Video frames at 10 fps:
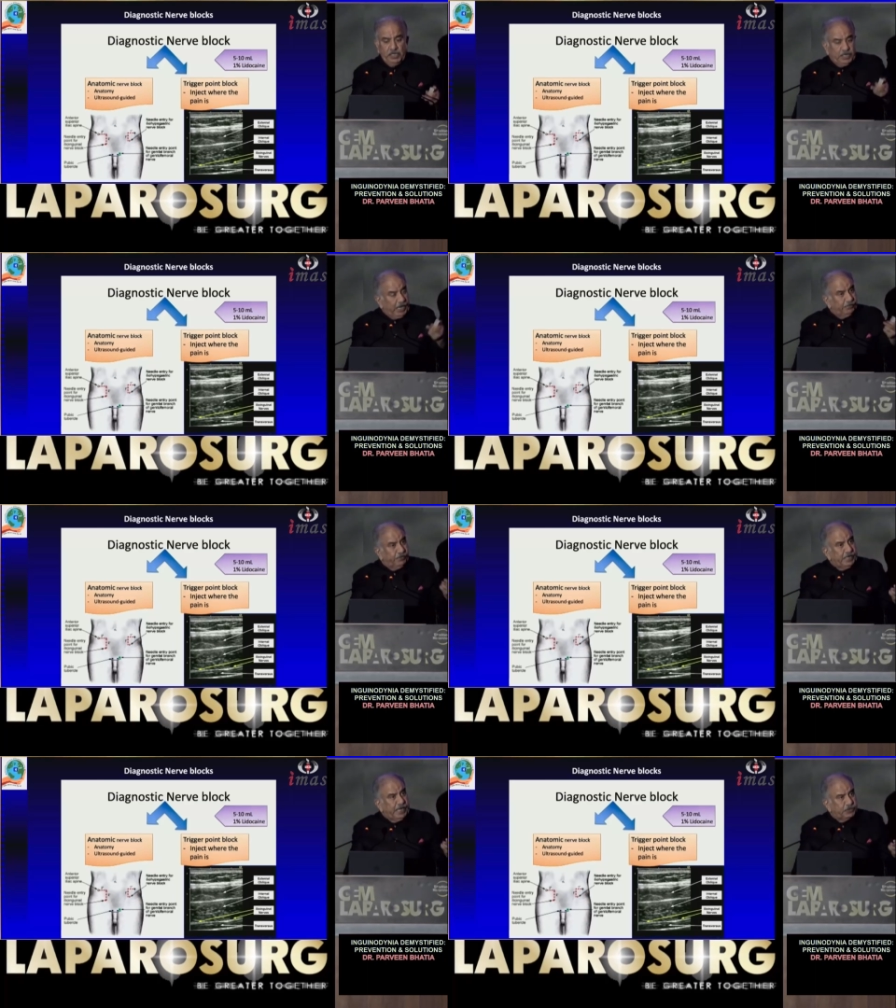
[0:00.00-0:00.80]
And
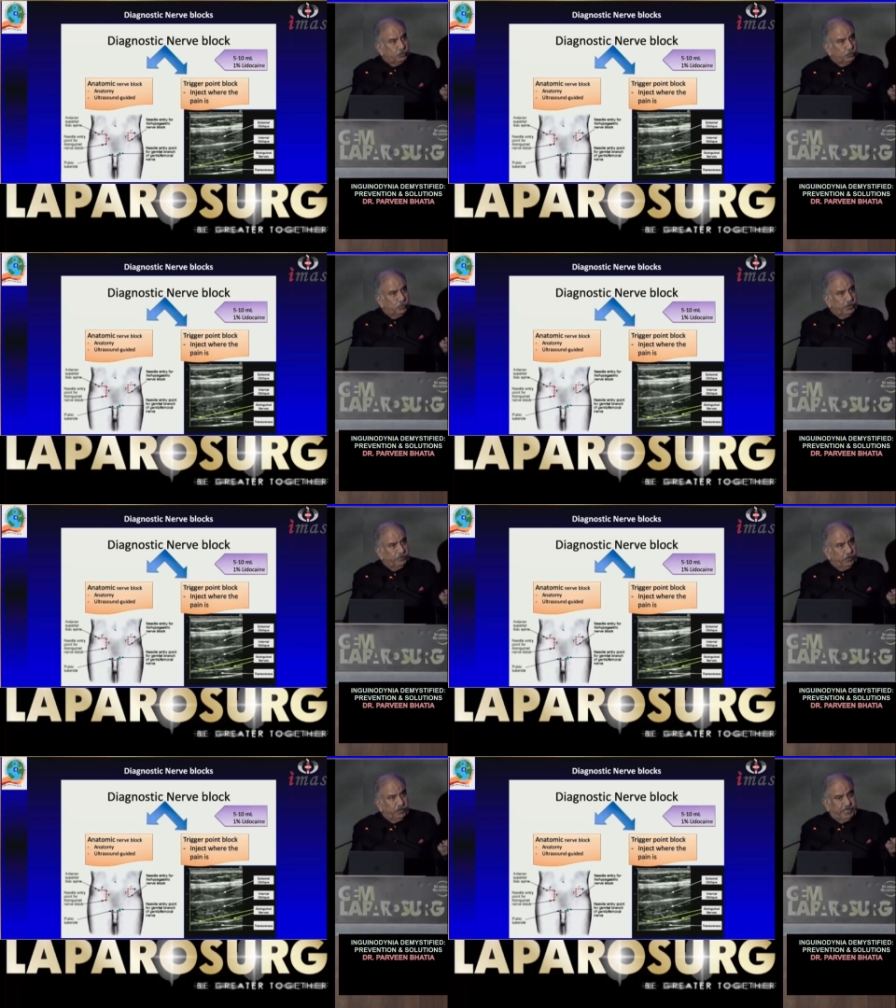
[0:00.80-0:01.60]
one has to go in
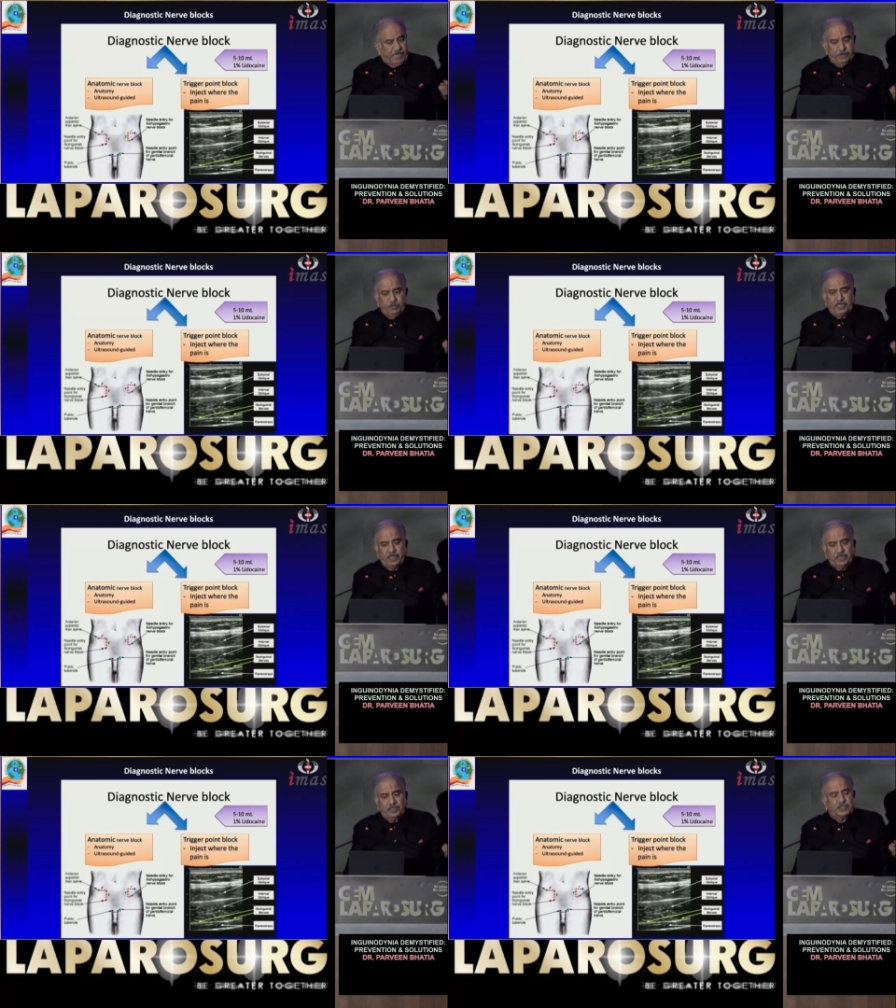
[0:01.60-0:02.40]
for dynamic
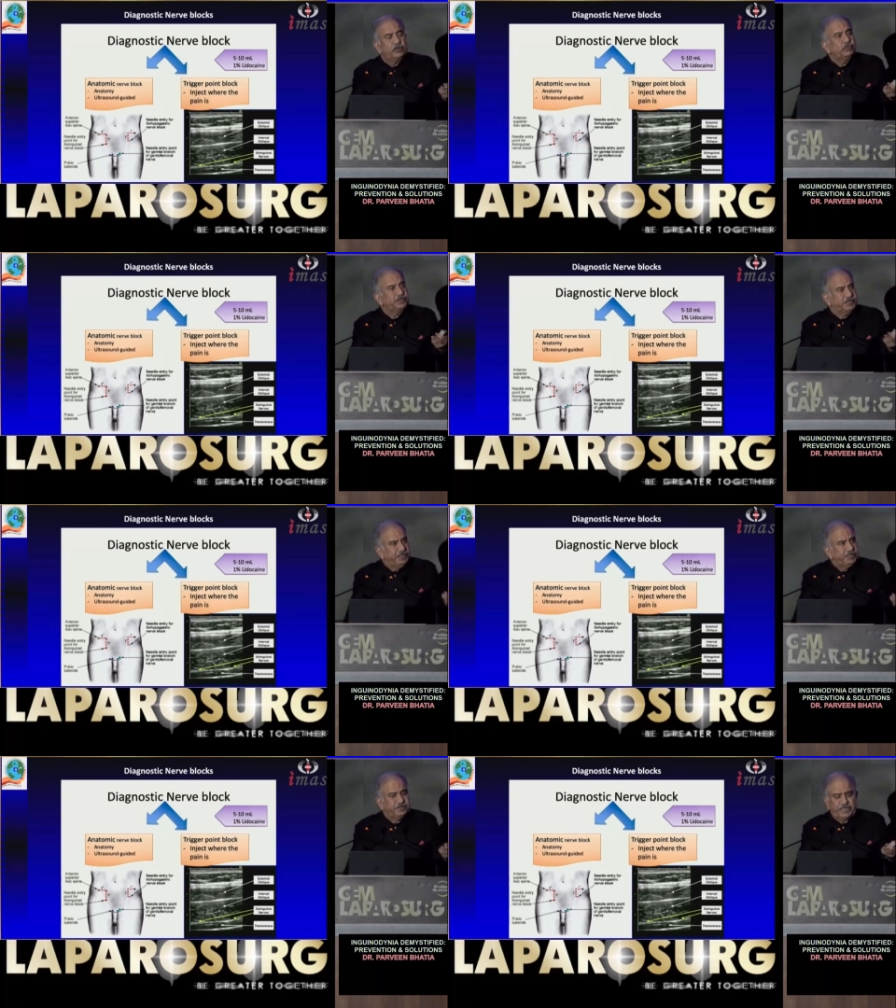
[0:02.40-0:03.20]
ultrasound,
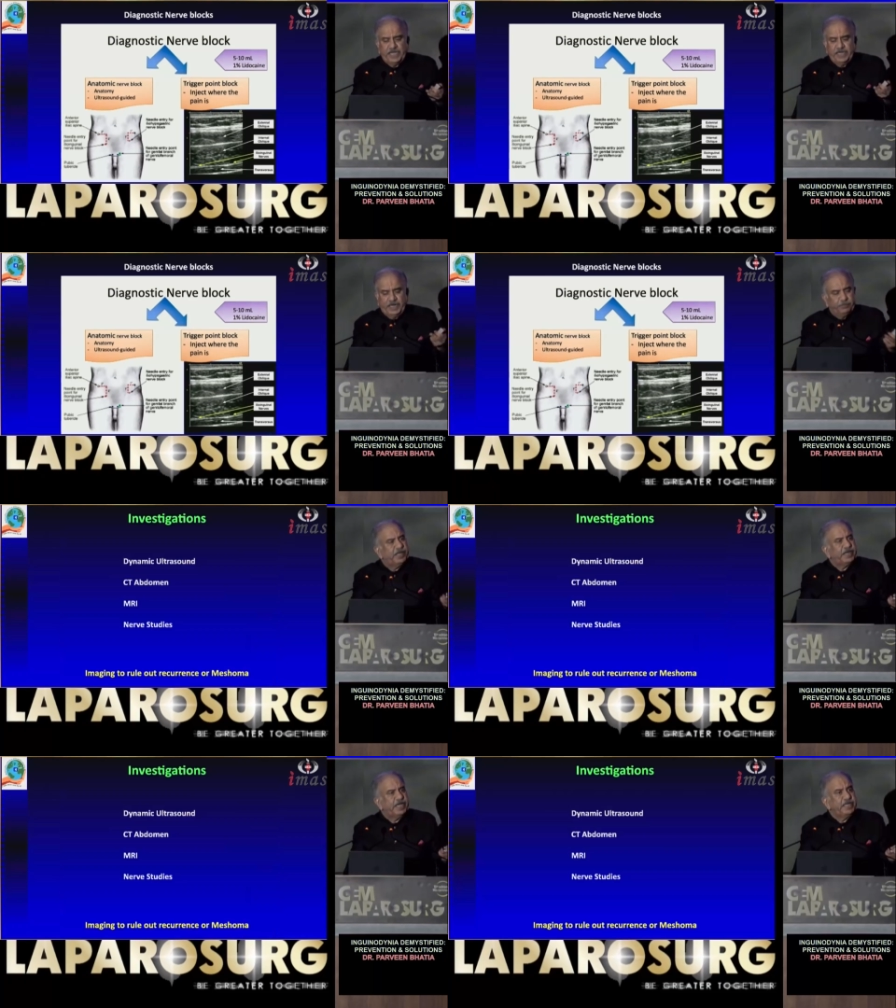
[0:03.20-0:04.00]
CT scan,
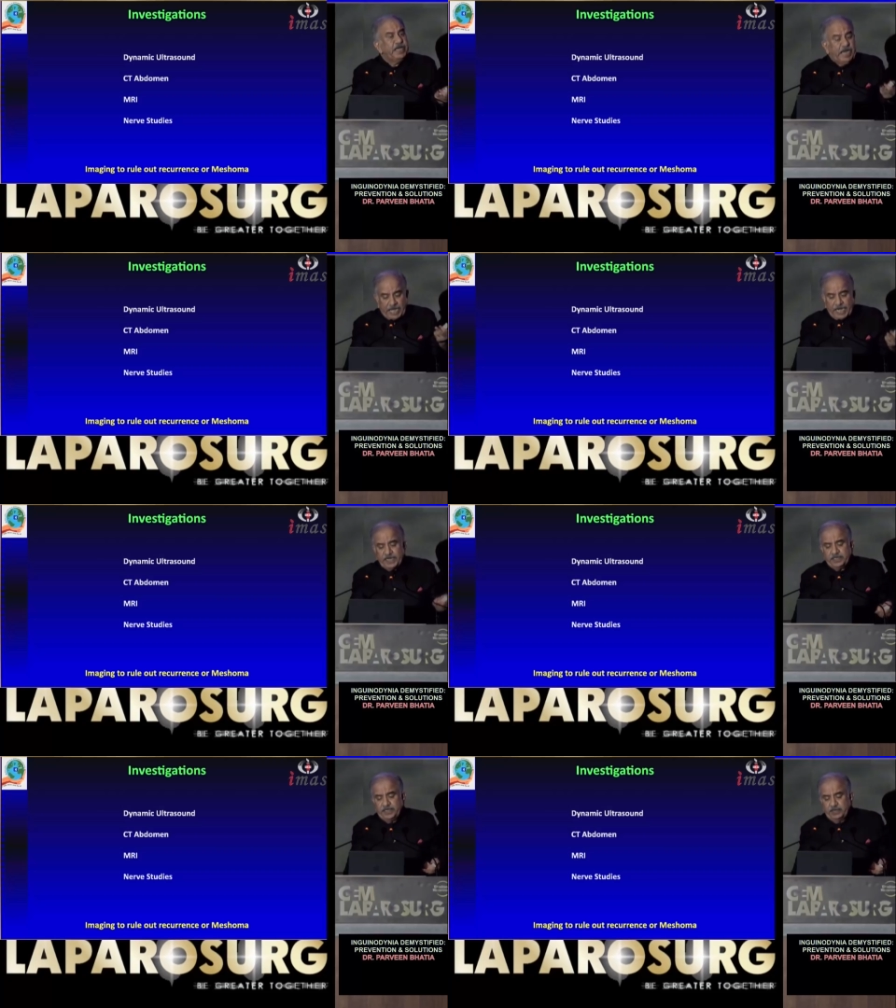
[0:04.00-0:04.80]
MRI
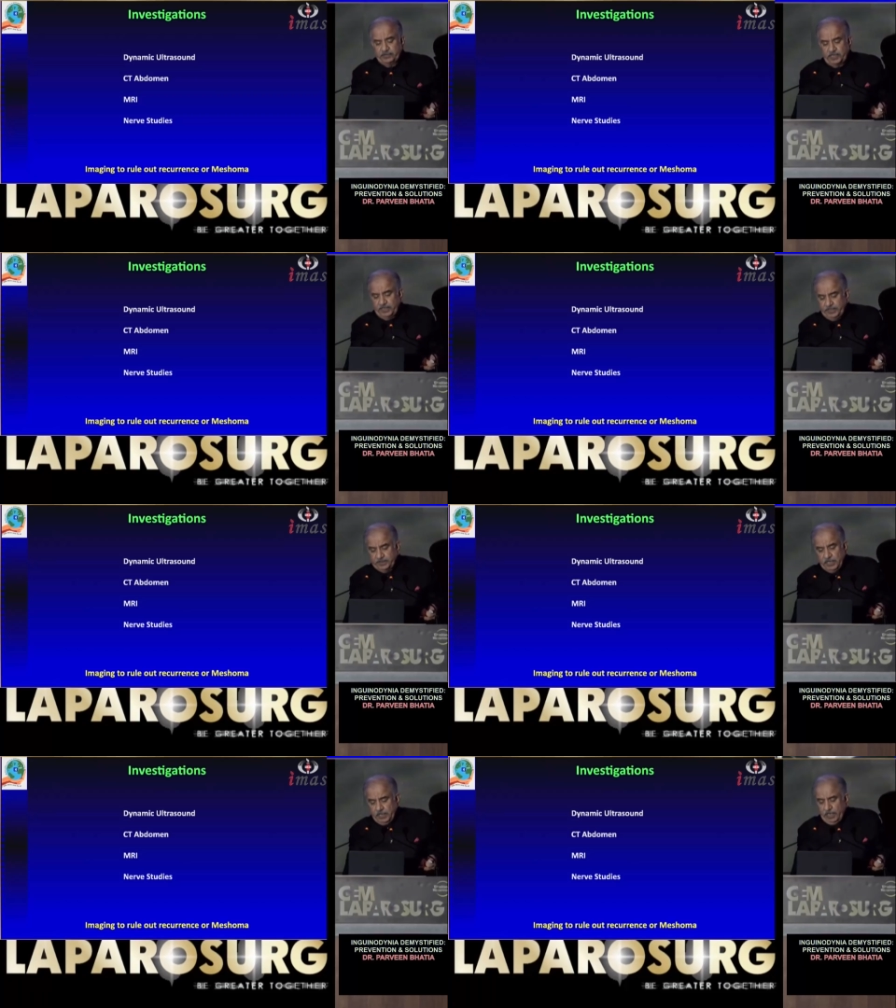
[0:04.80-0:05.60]
and nerve studies
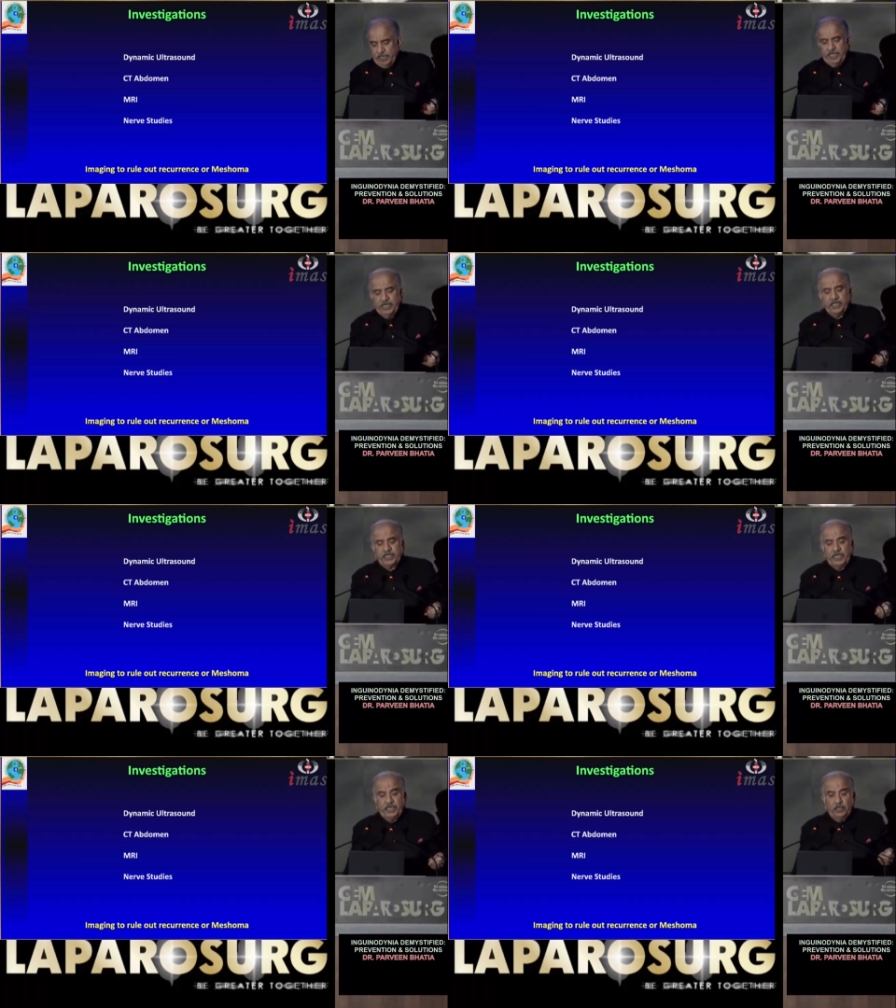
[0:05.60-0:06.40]
again and
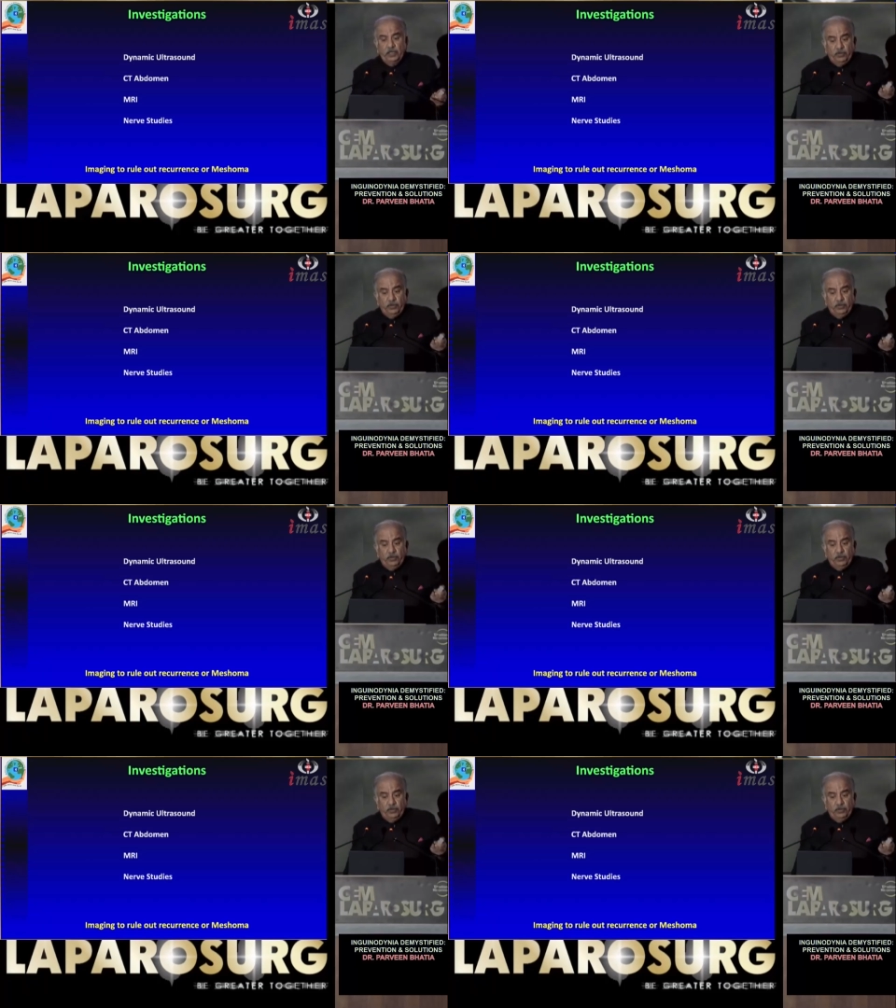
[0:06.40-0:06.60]
again